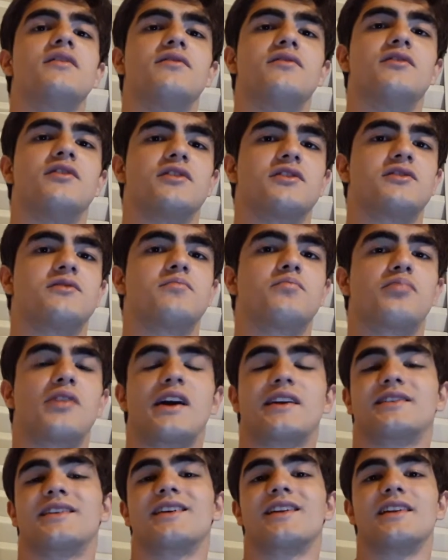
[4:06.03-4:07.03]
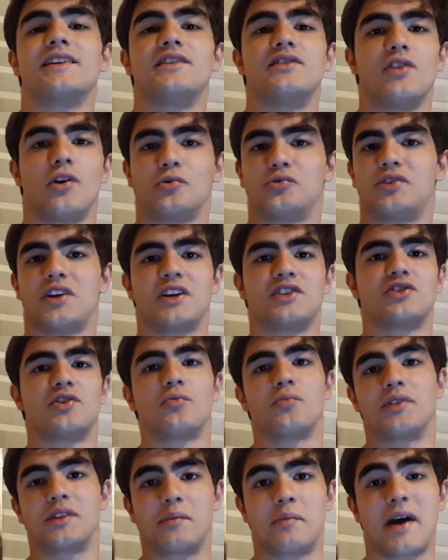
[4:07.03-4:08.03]
there's practically no tension
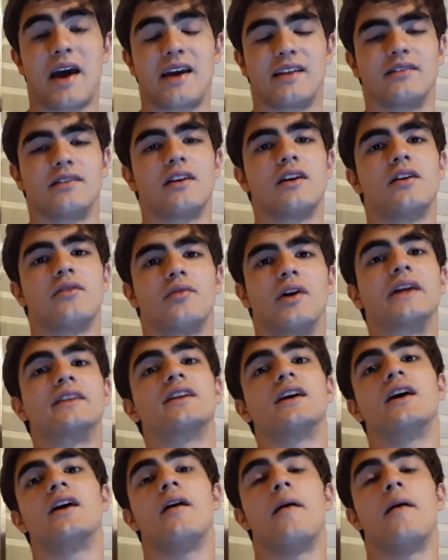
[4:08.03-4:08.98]
with the band, right?